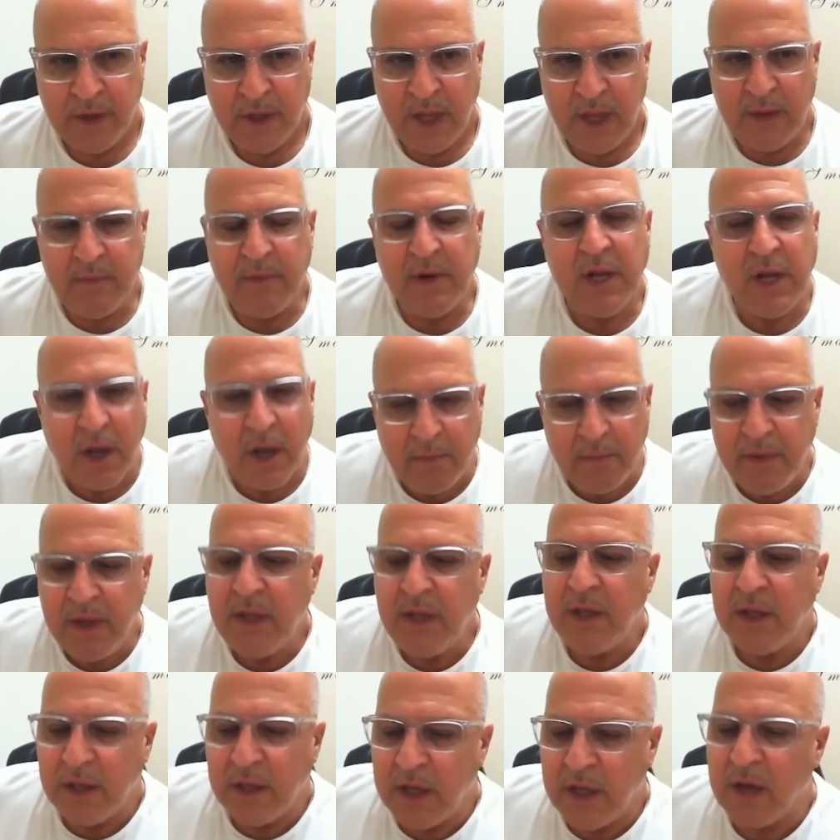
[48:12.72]
I mean, it got me
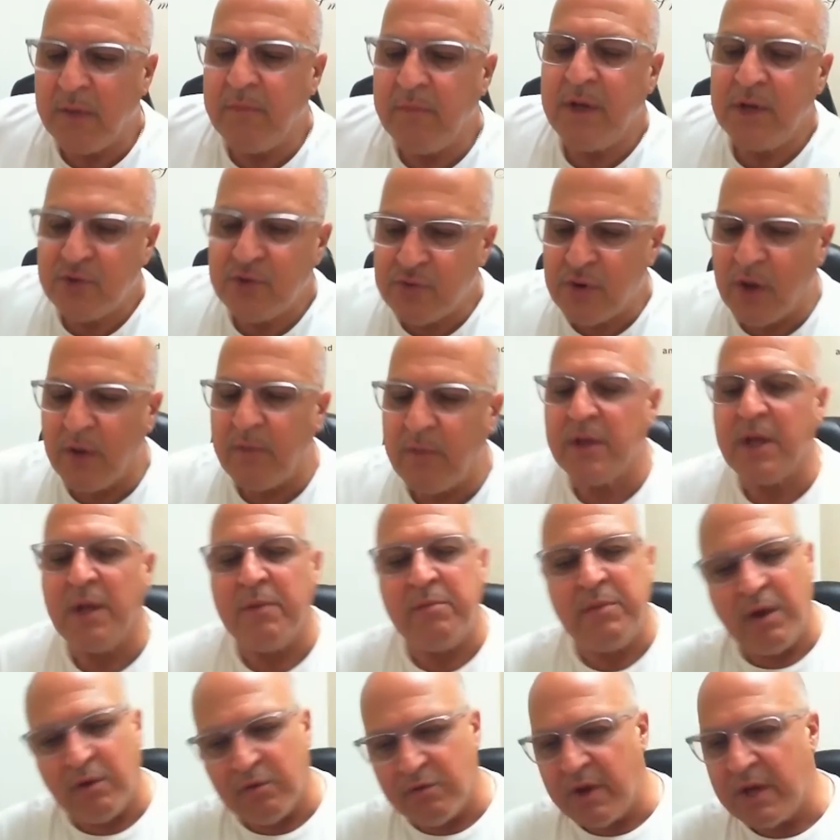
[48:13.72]
in trouble, got
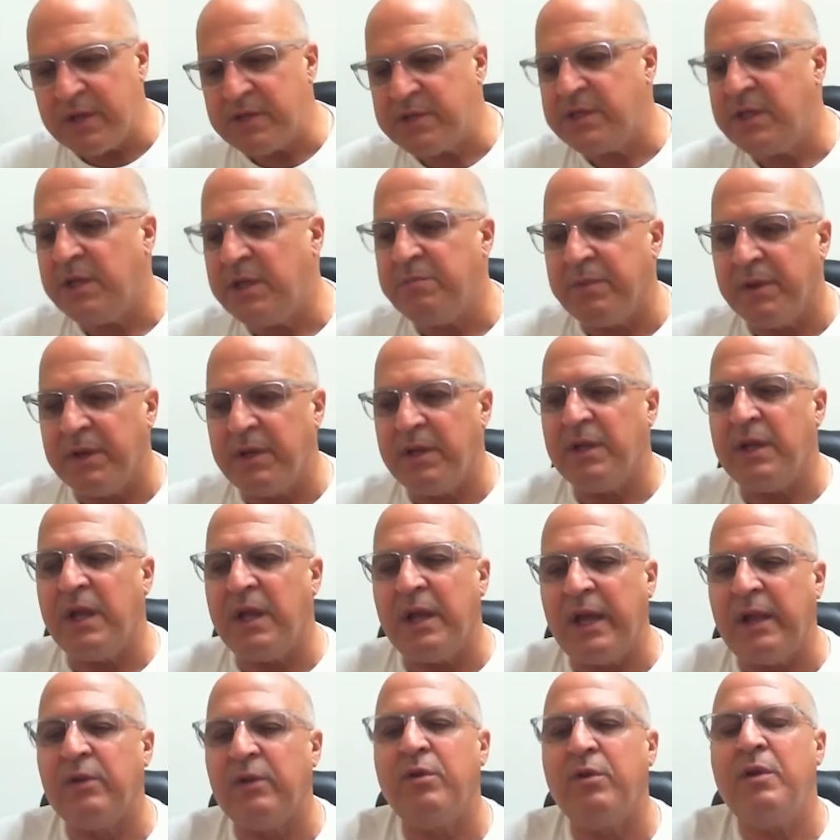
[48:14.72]
me arrested, but
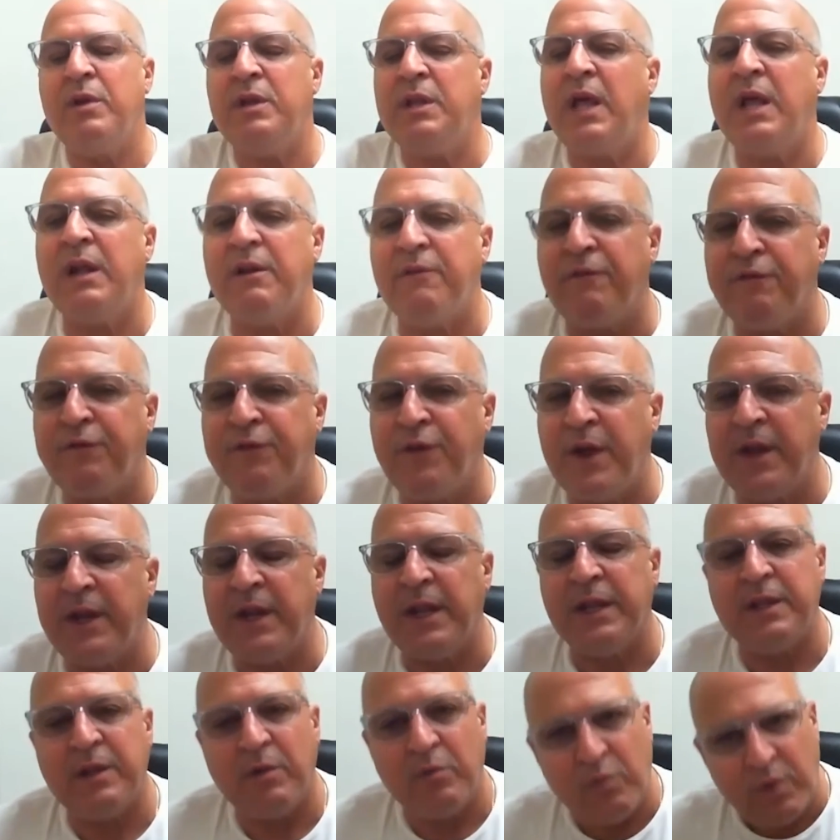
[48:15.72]
I learned how to fight.
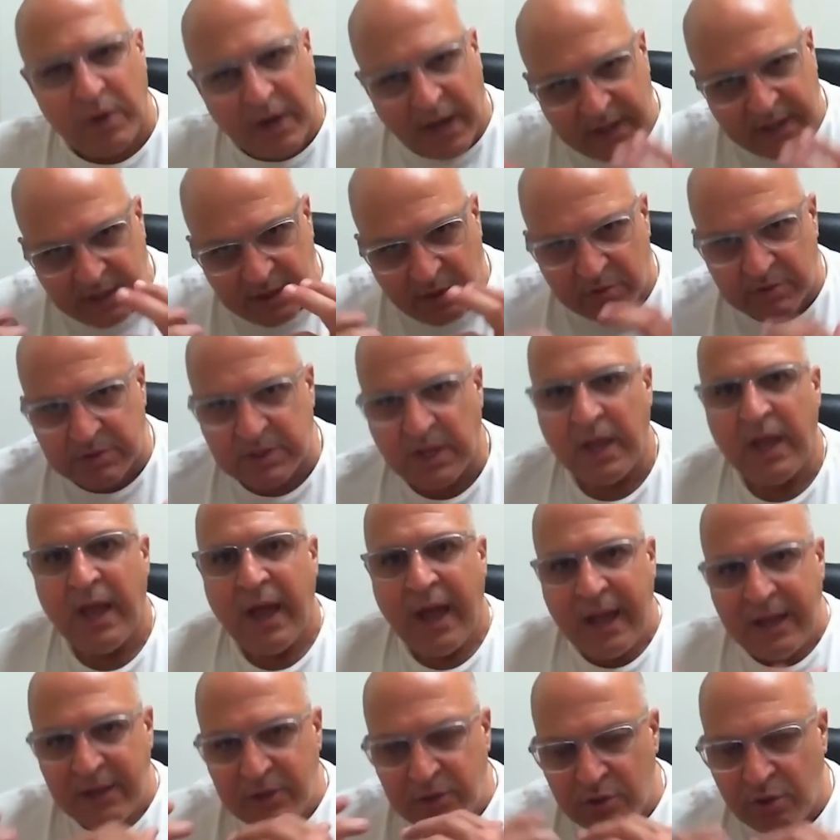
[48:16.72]
And then what I did was
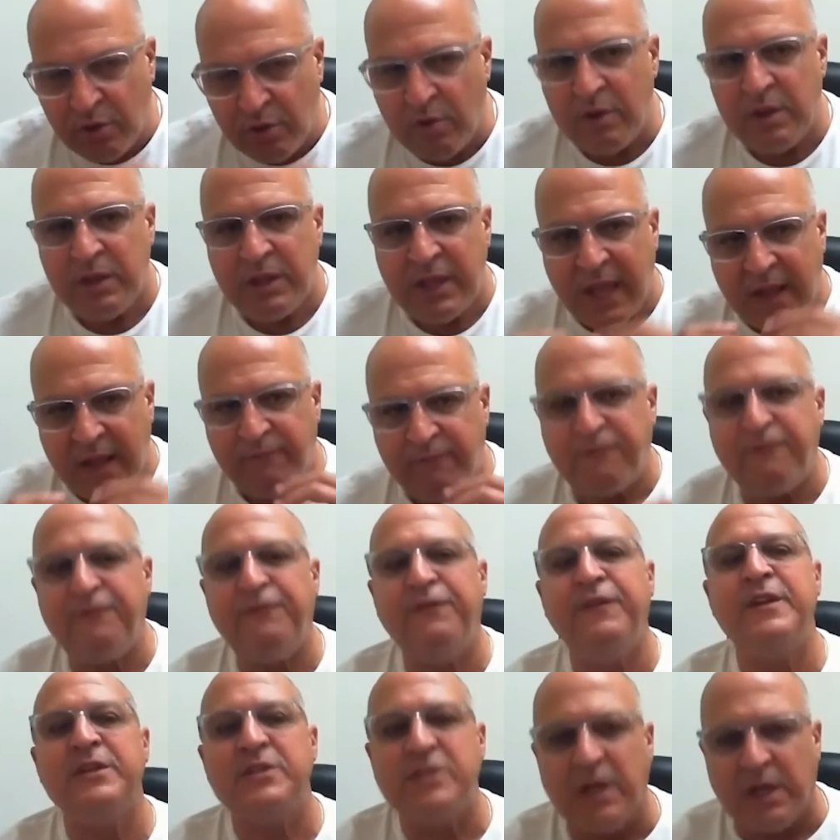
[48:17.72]
I turned that
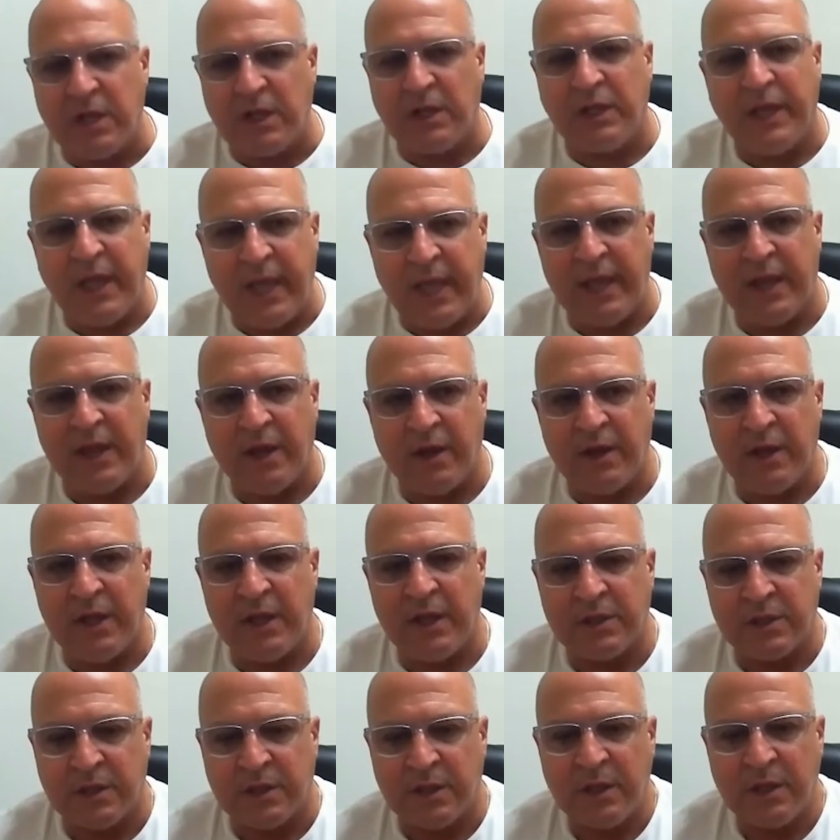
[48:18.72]
physical anger
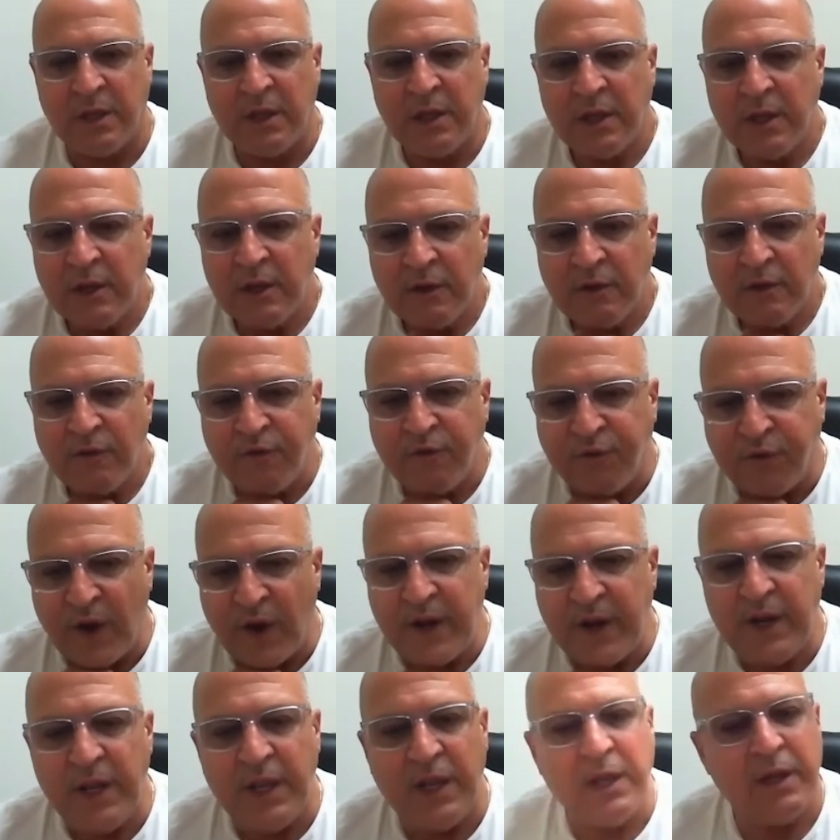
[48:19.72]
into
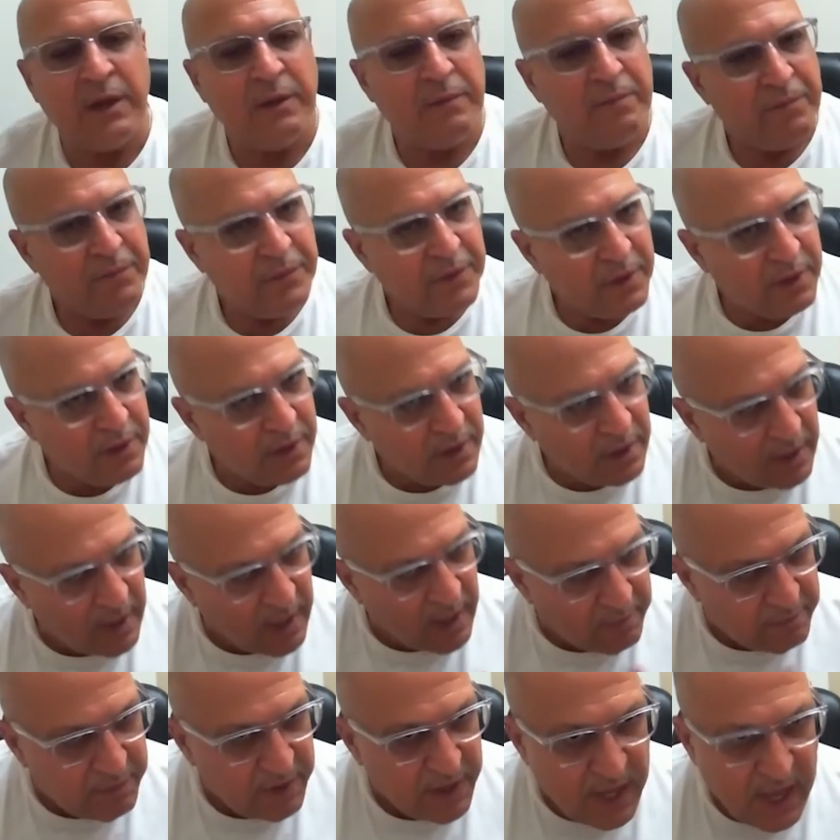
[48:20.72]
fighting
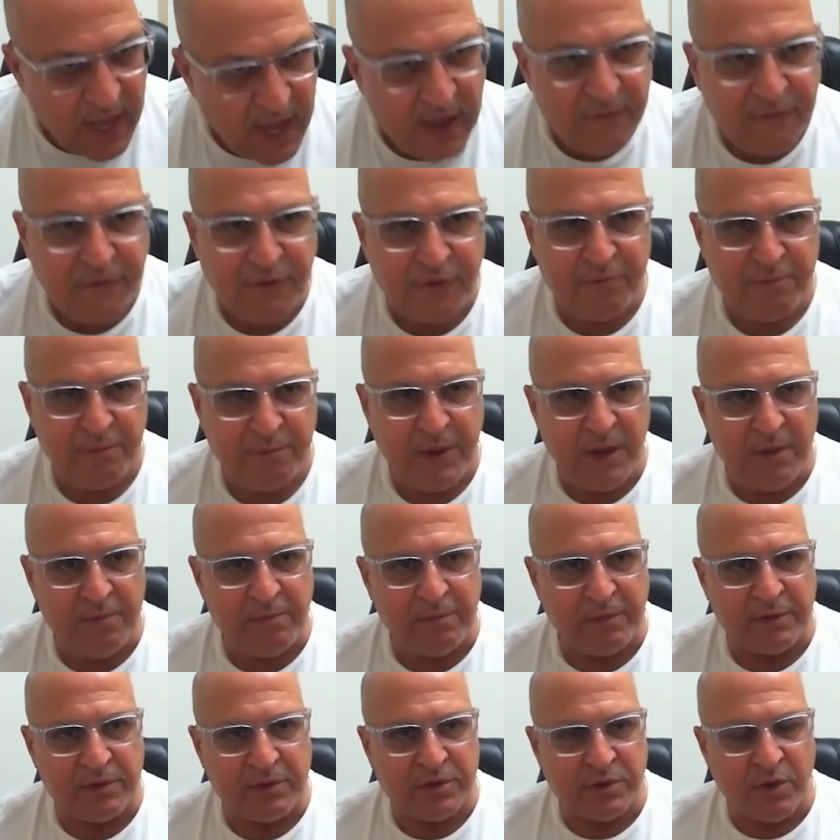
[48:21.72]
on behalf of
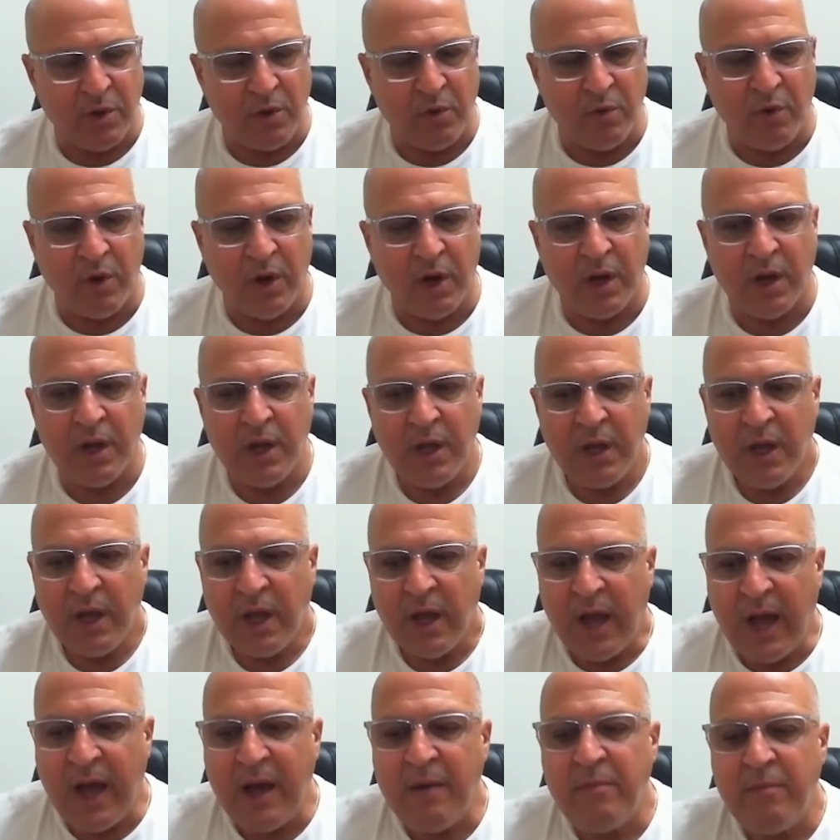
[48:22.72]
people. So
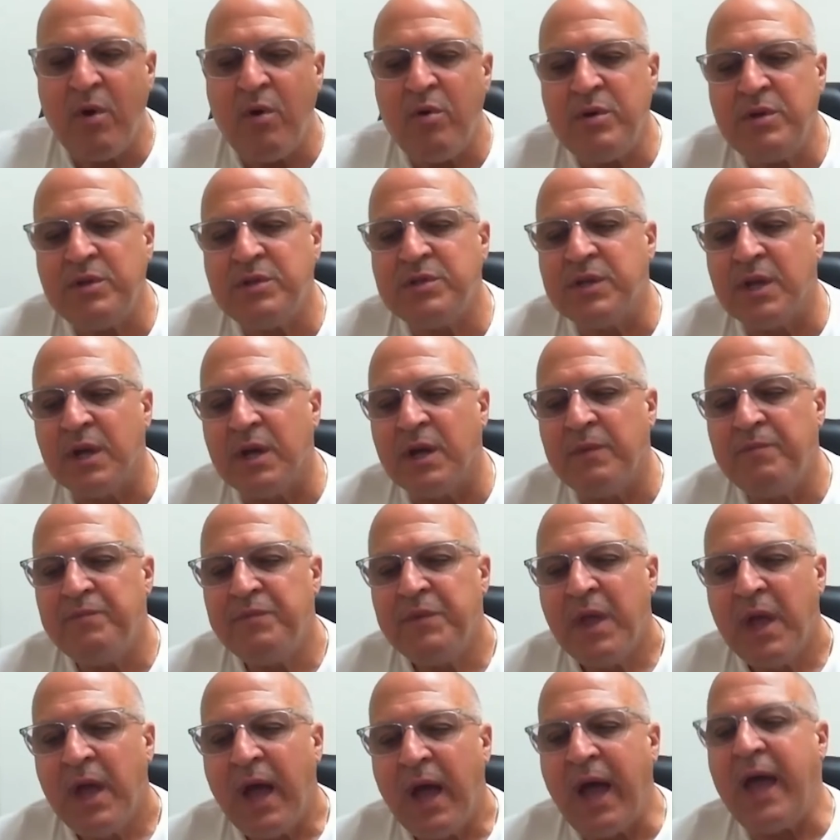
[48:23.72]
I always
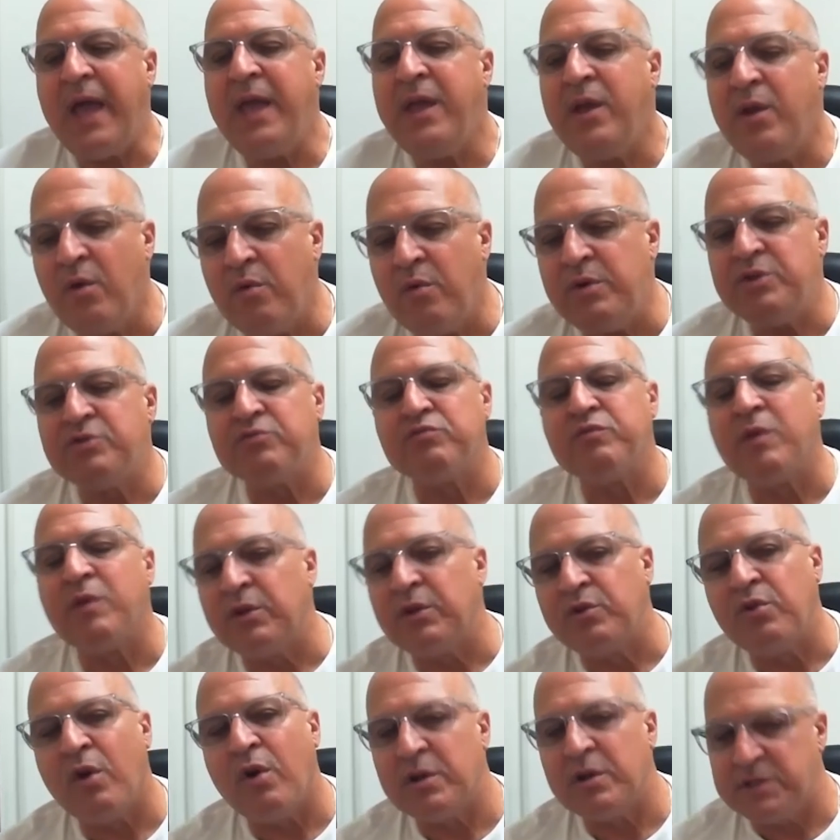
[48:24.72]
run
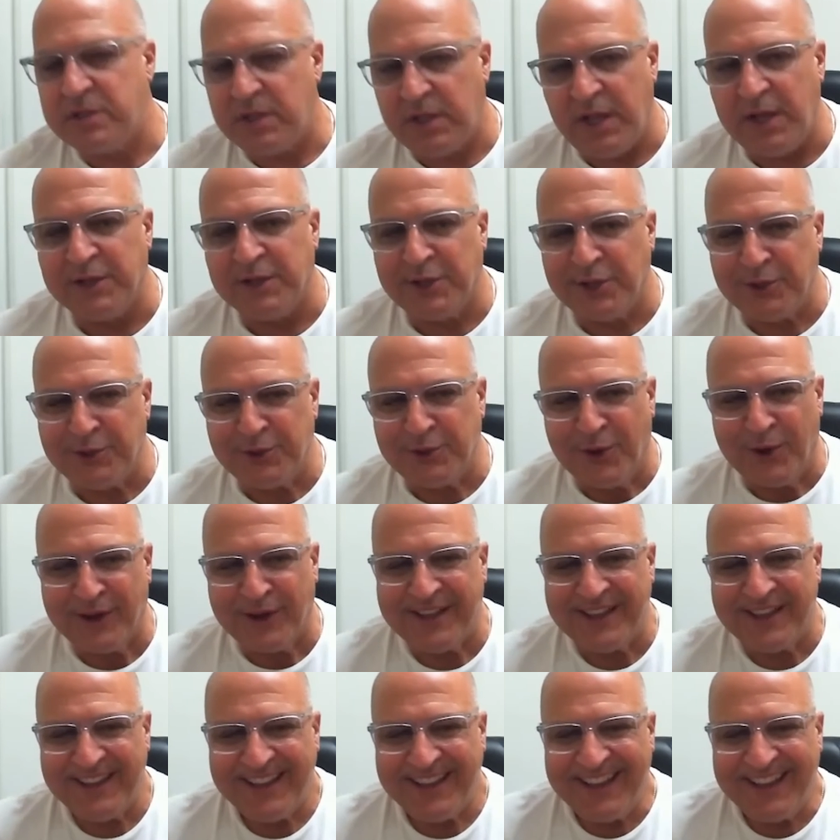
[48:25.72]
towards the underdog.